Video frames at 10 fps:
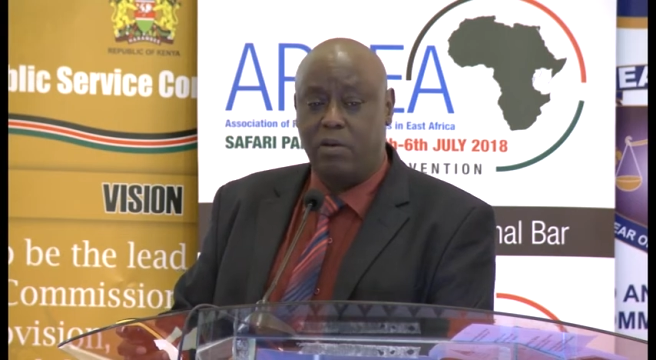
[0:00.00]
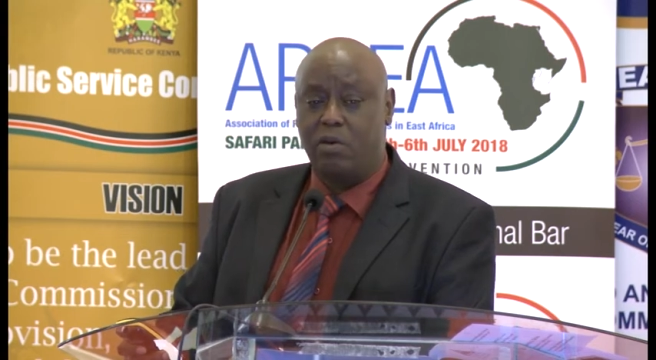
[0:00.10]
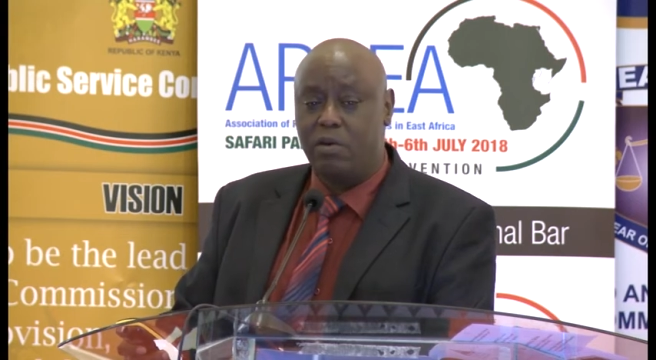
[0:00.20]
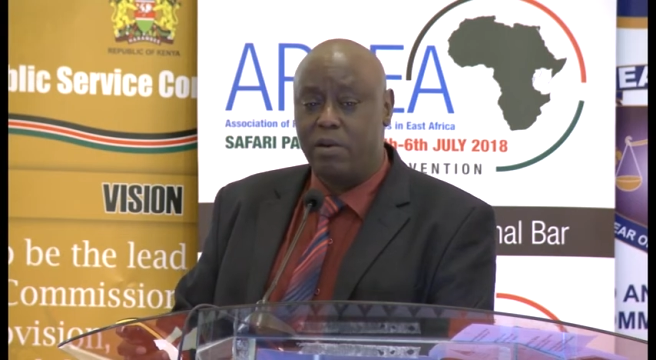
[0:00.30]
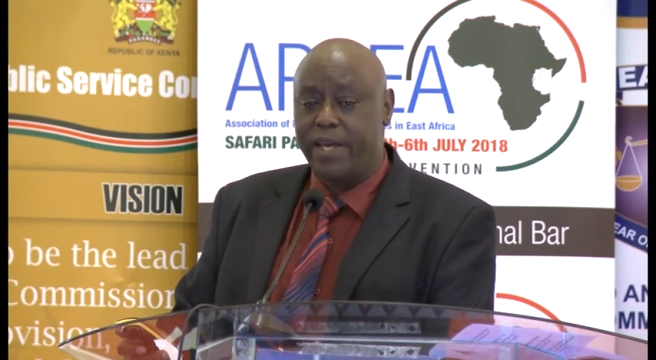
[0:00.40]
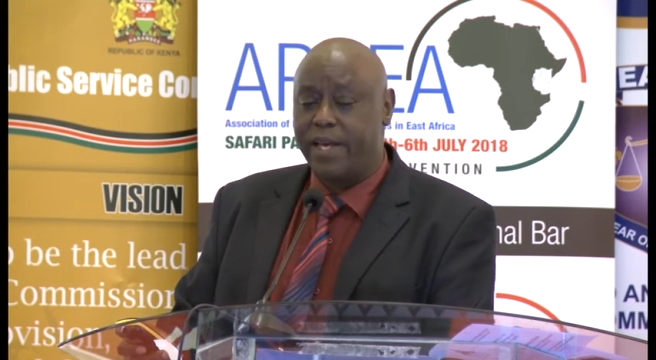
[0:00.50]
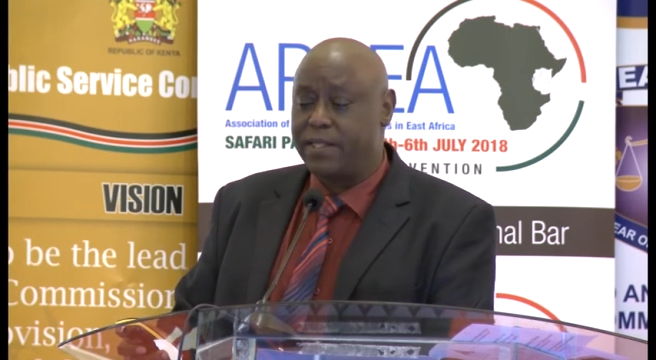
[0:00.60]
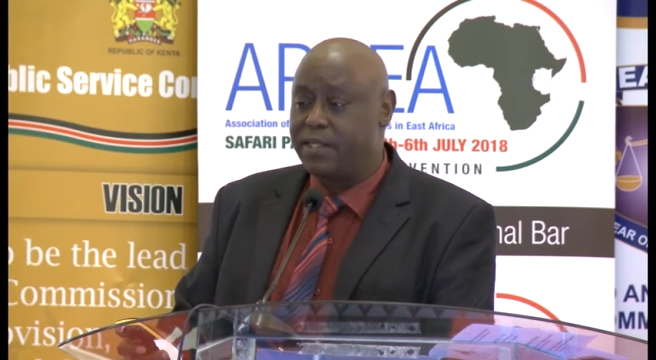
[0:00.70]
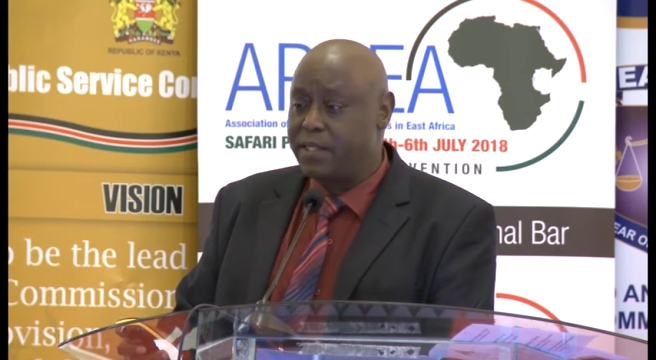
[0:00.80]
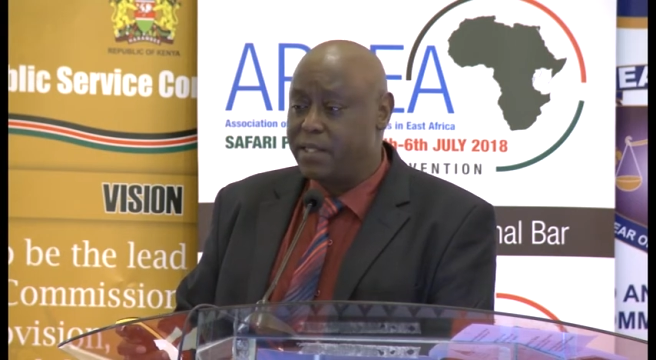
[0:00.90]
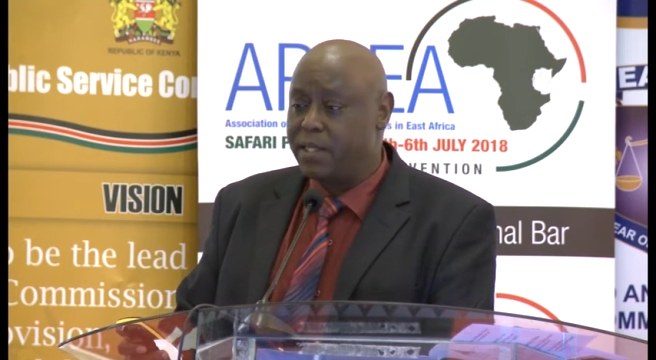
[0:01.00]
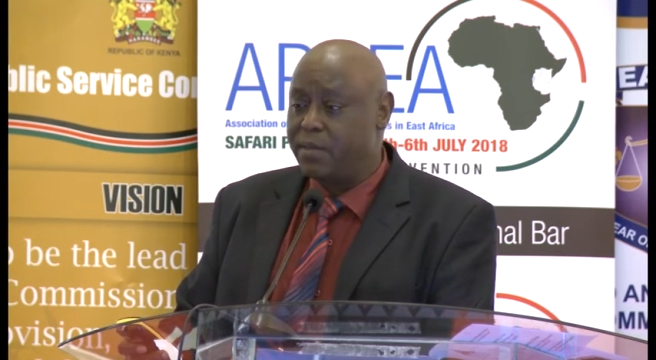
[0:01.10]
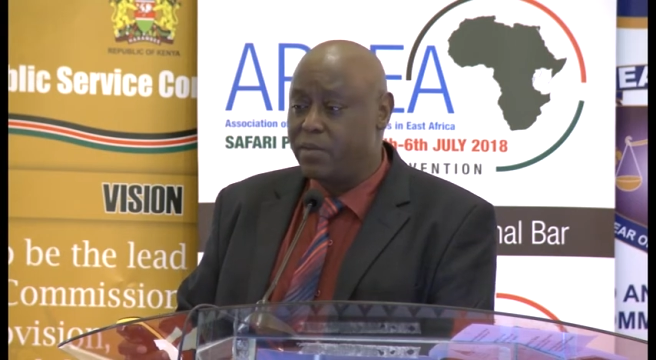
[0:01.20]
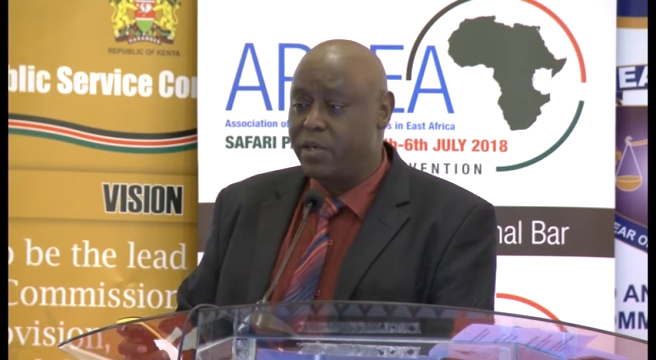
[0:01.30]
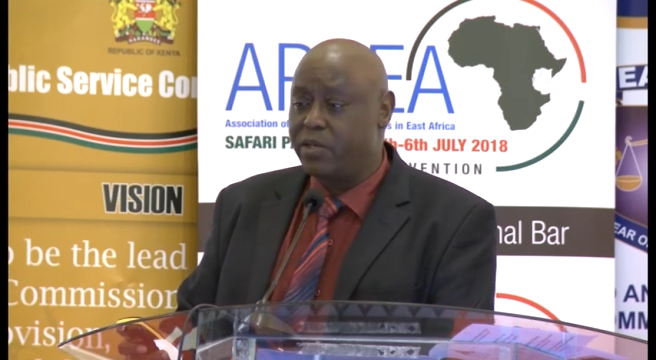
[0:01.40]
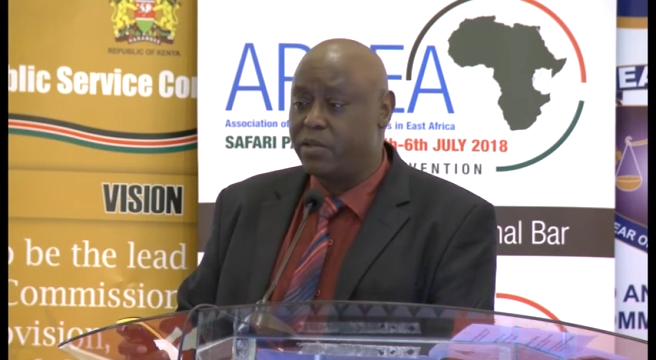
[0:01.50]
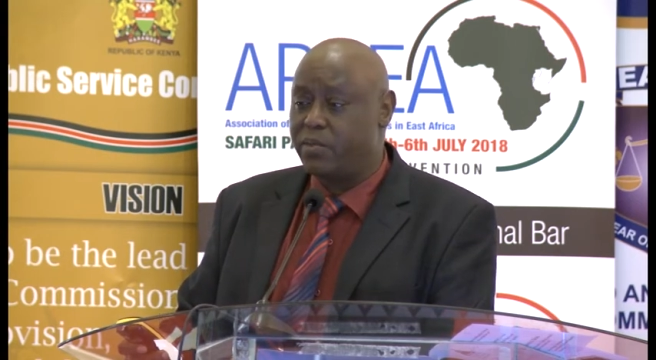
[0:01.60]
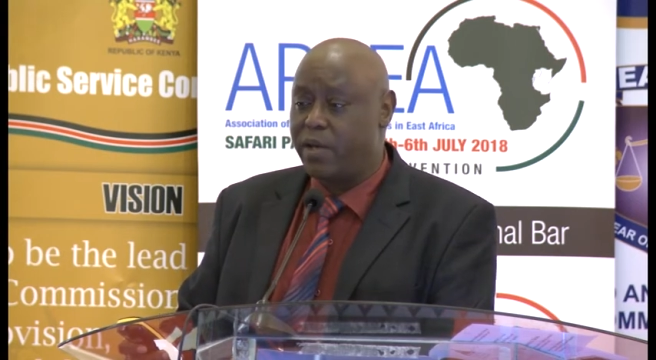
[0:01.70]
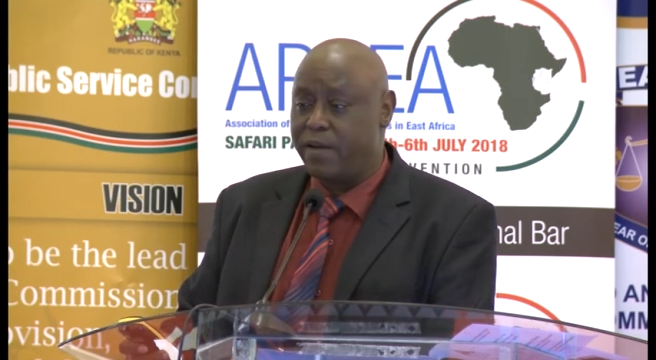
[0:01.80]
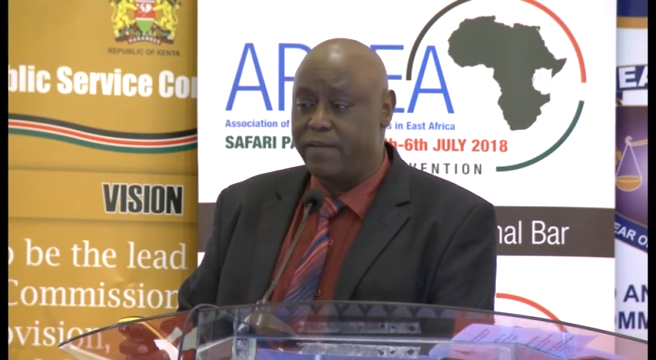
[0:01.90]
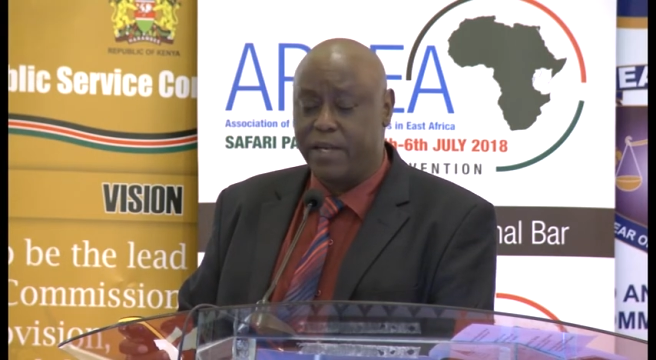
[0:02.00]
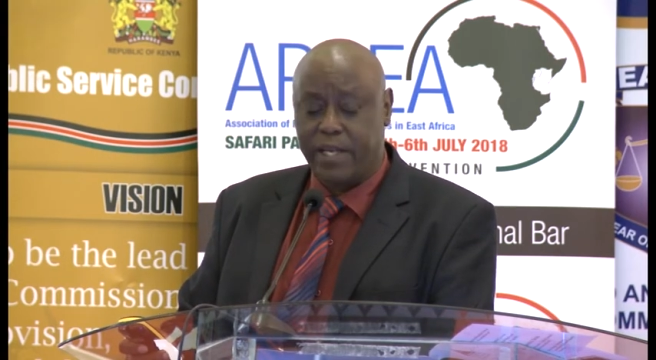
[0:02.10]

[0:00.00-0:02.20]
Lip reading: All the existing models we have in